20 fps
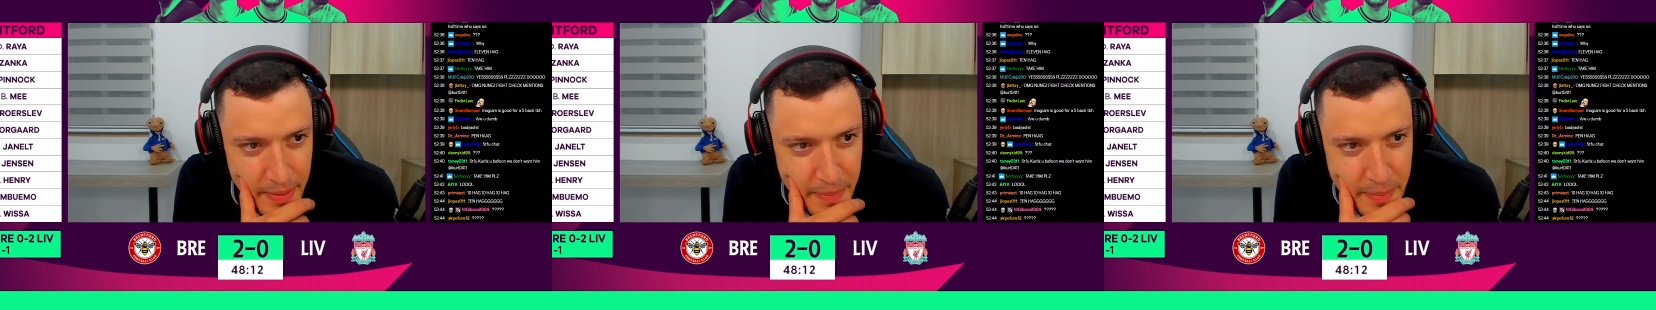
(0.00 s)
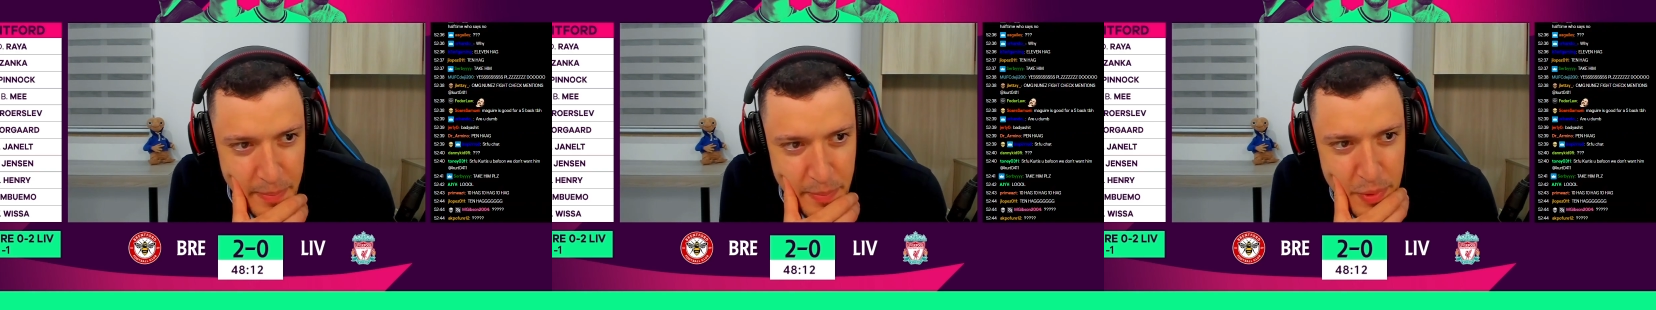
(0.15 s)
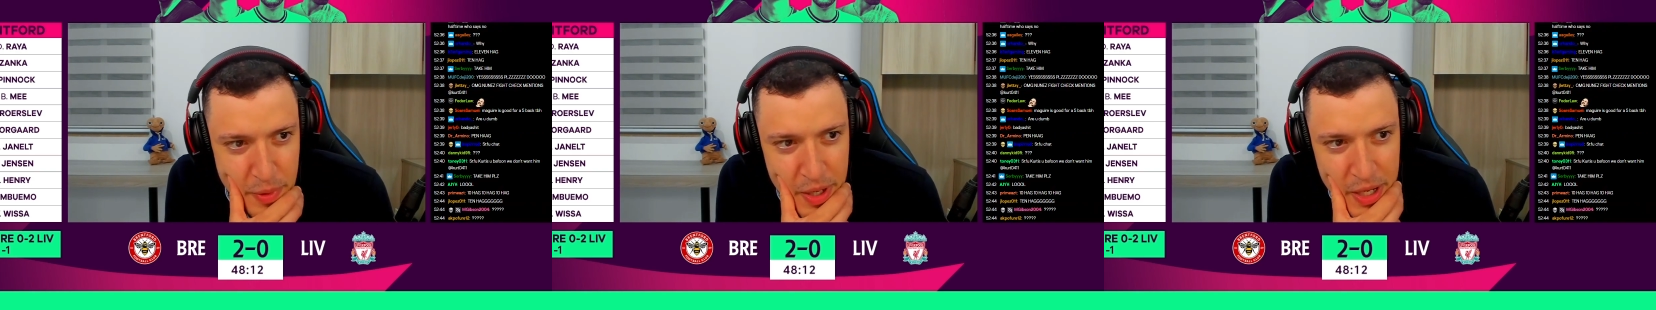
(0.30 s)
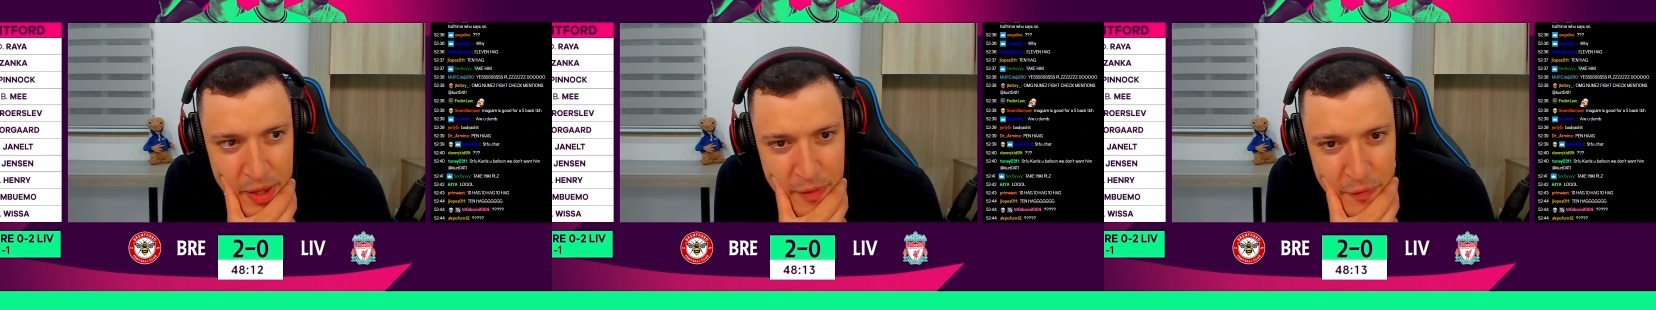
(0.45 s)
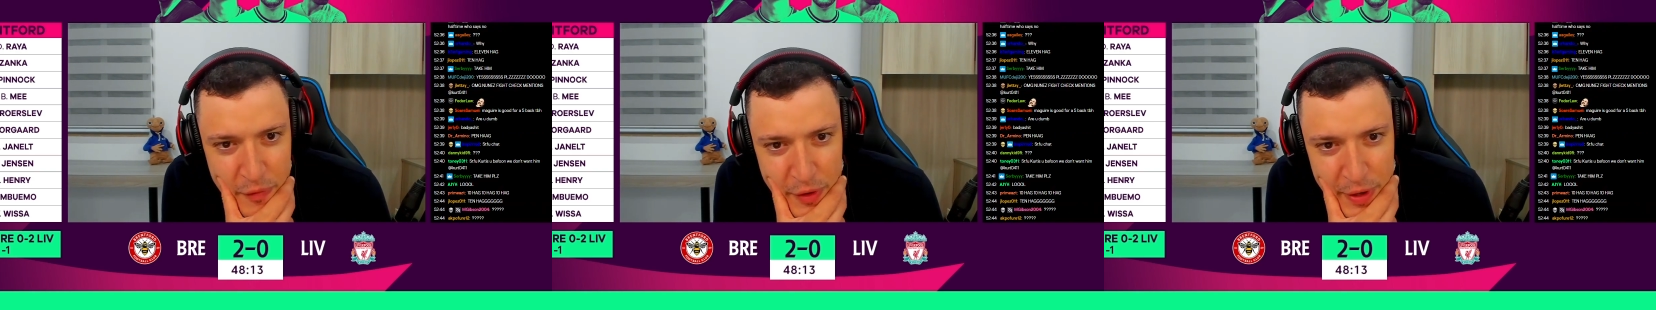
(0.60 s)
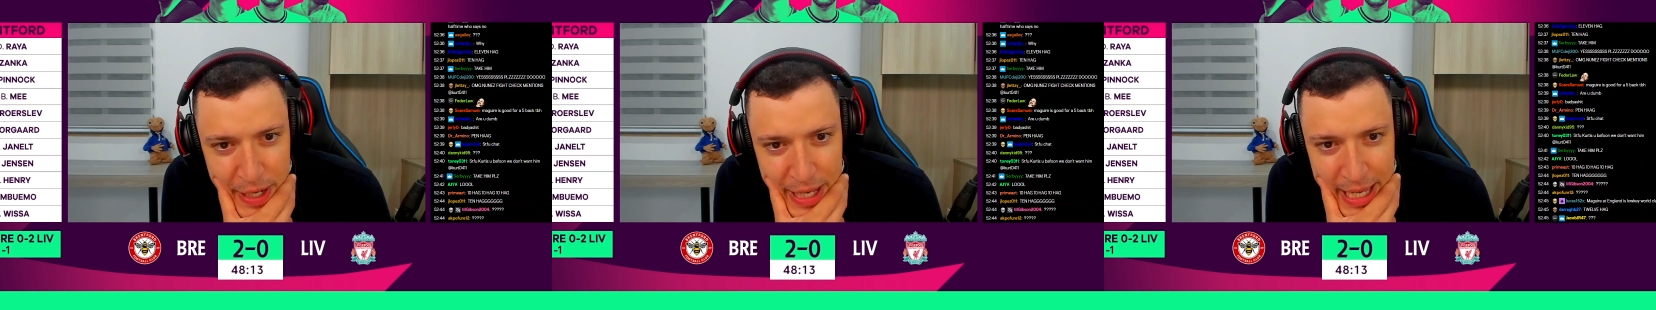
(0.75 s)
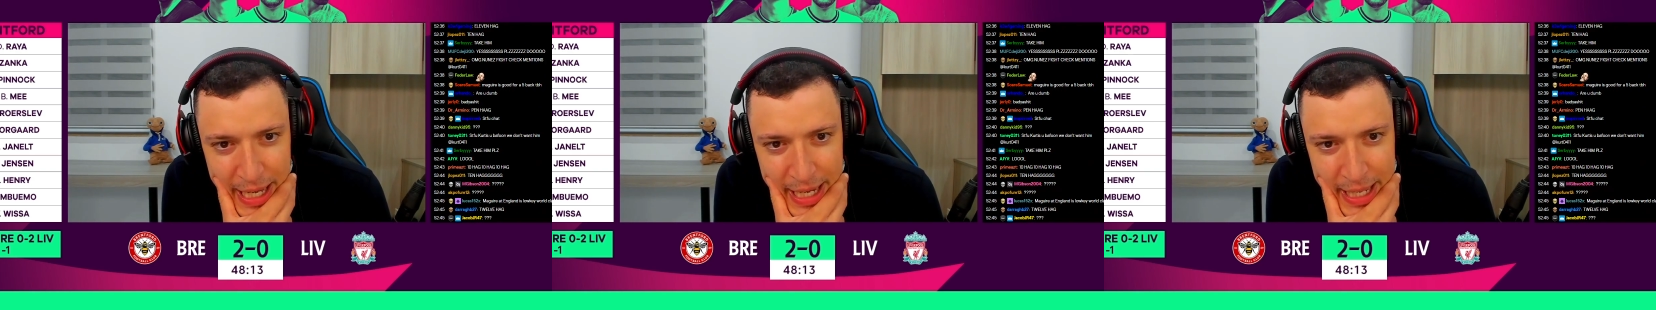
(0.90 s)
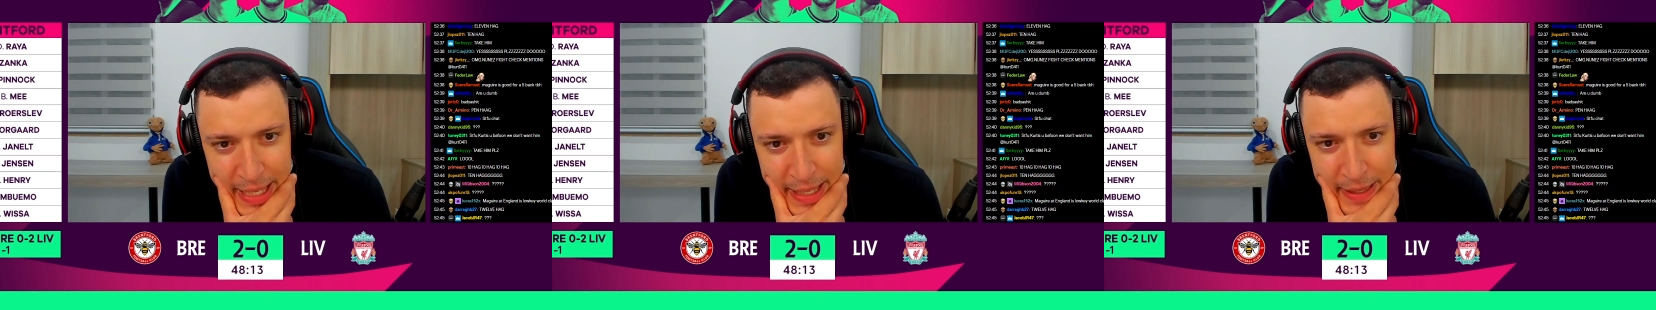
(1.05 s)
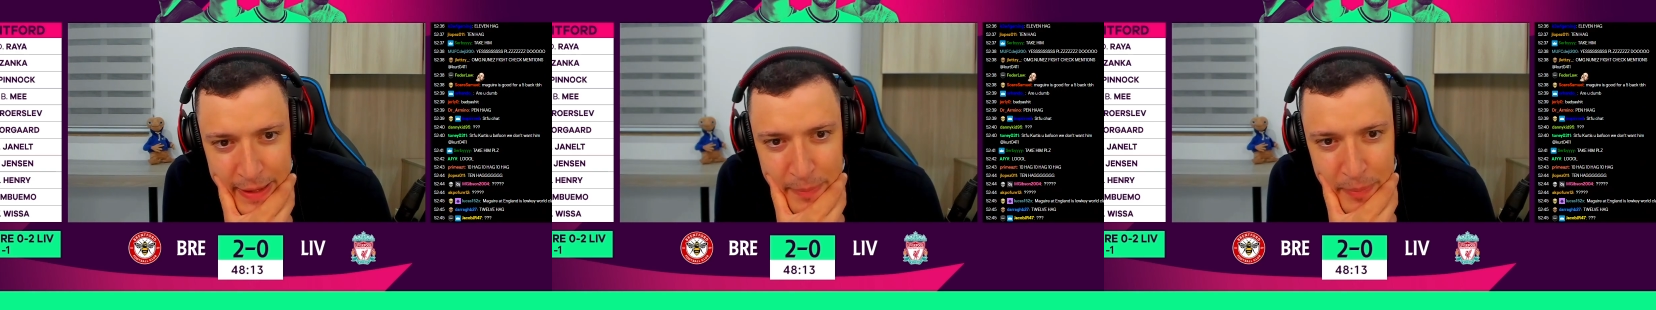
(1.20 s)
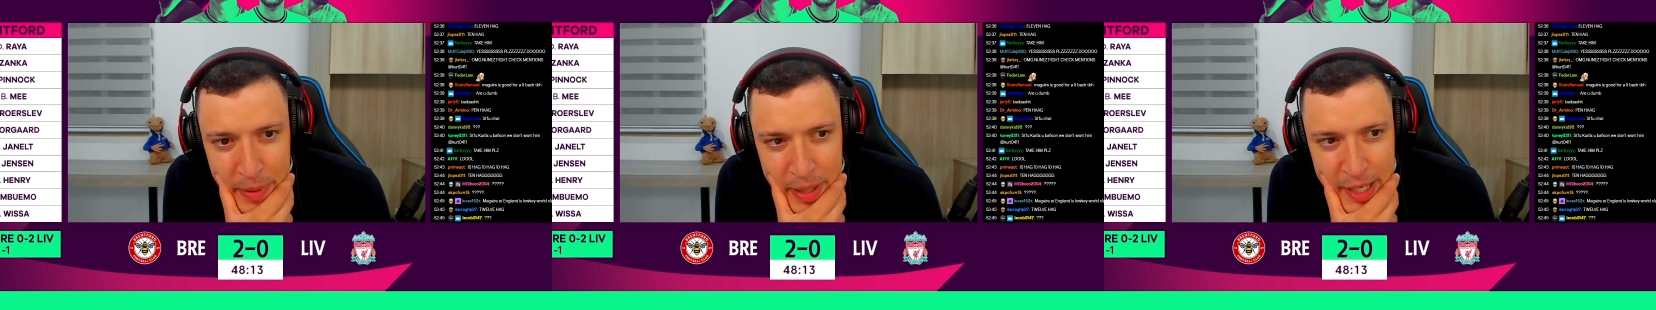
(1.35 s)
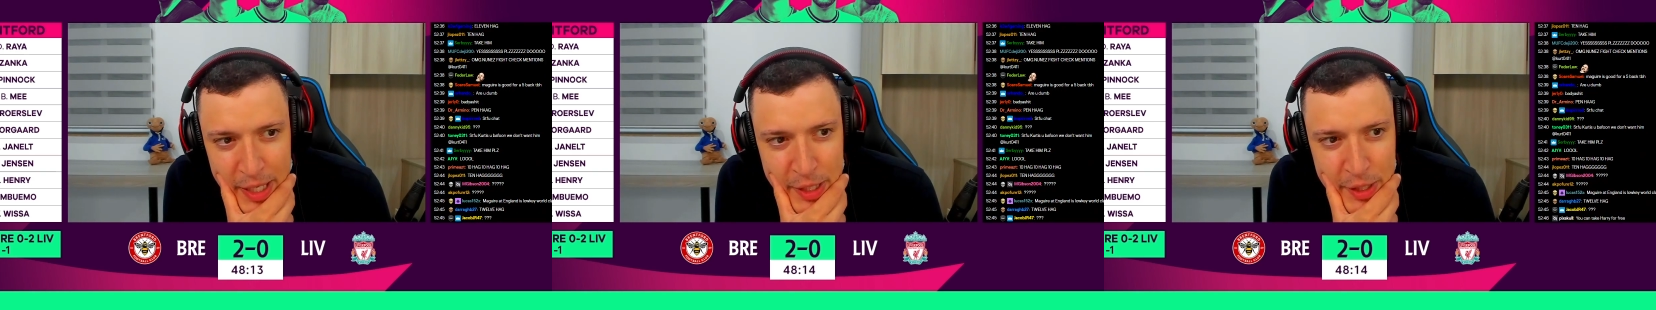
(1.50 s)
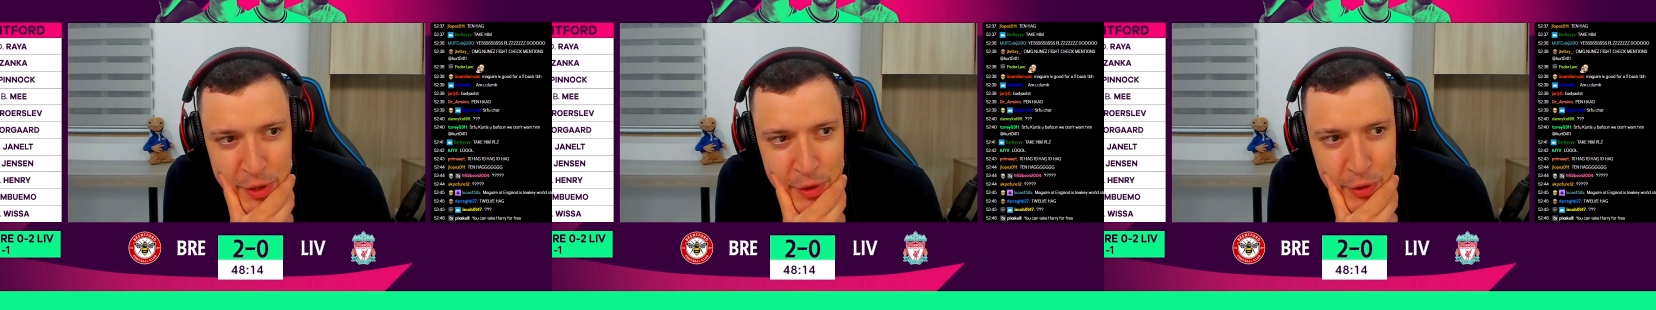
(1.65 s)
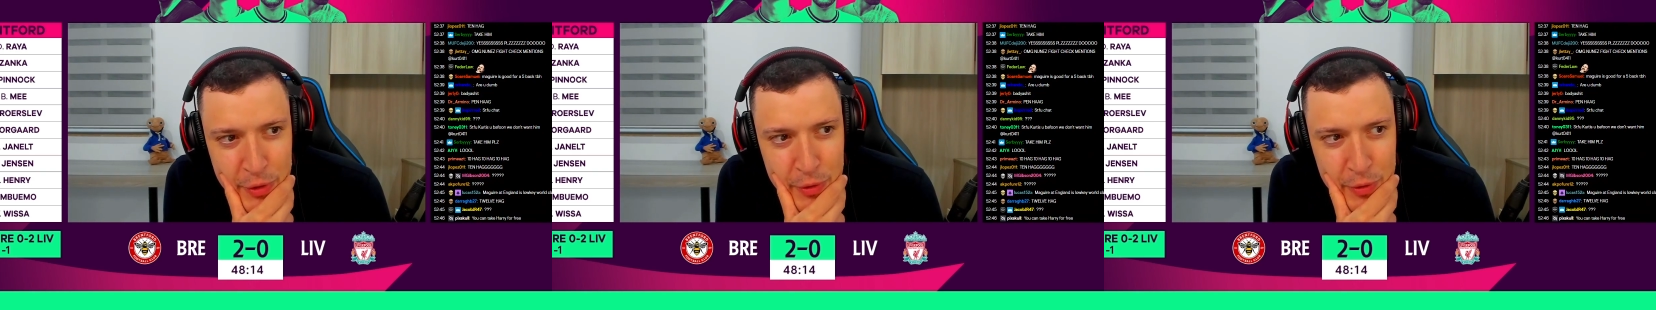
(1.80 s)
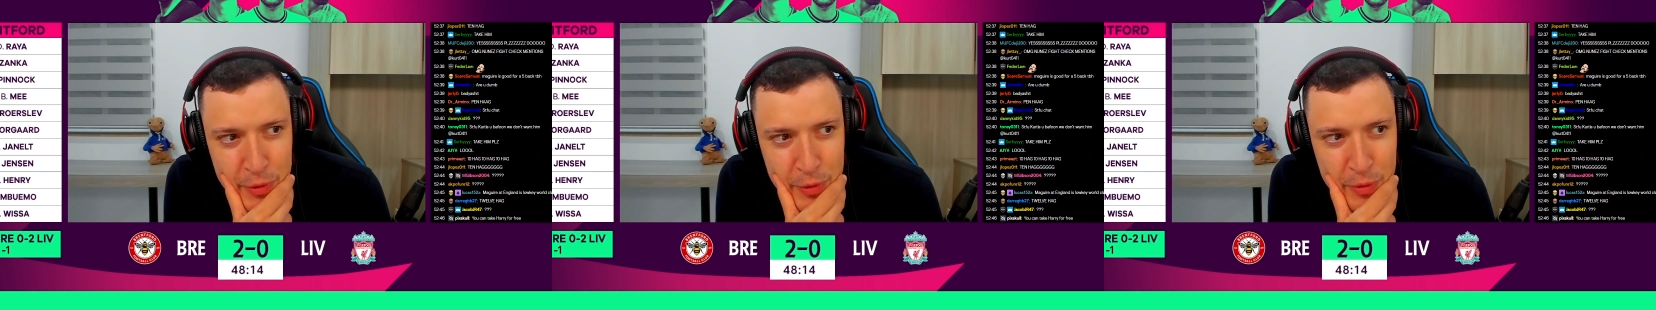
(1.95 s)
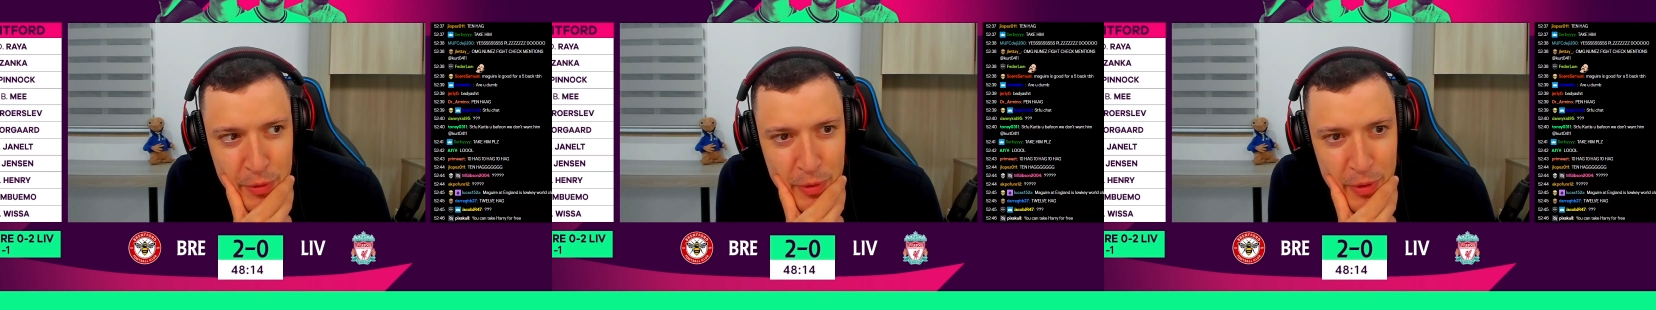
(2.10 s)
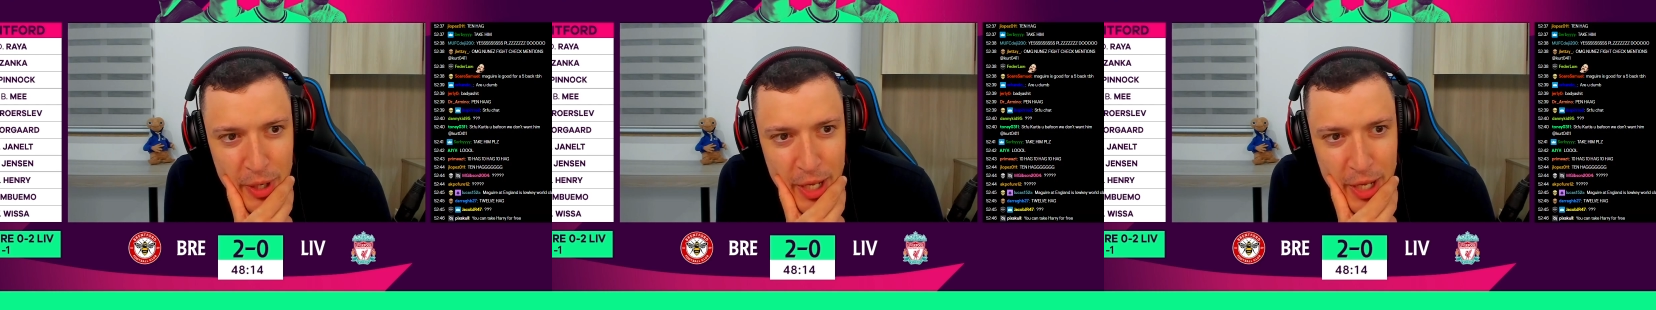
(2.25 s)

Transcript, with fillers: Brentford lead by 2,